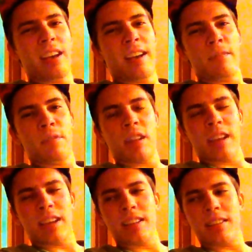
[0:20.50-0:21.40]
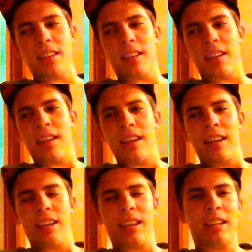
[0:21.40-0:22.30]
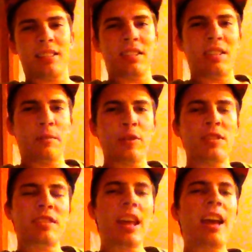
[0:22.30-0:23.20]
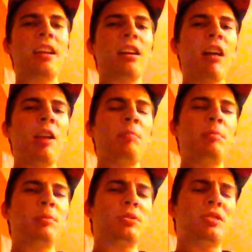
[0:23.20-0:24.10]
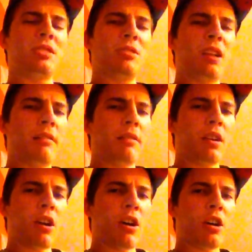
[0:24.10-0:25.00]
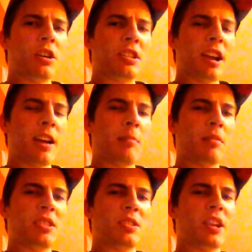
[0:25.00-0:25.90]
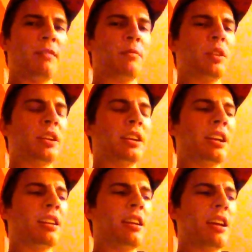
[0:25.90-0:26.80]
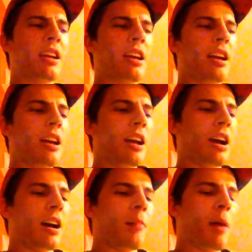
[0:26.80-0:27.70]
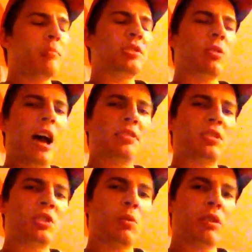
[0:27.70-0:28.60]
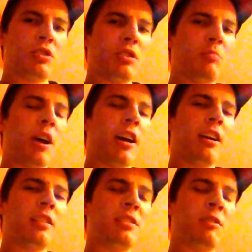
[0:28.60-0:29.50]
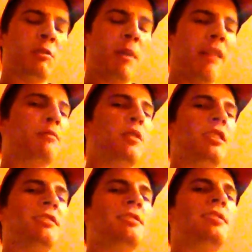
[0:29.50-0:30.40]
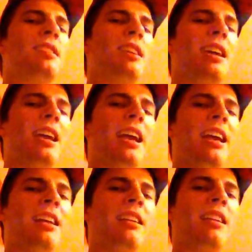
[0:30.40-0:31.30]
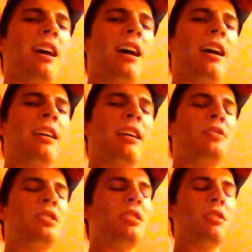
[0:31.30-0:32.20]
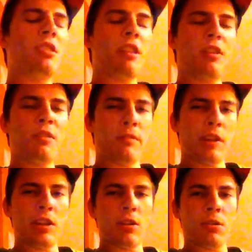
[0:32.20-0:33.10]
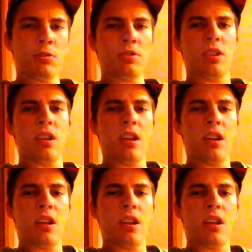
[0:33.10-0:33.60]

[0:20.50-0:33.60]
I feel like it's a difference that a lot of people still have a hard time deciphering, and I'm still asked this question by some of my friends. And I've seen that there are other videos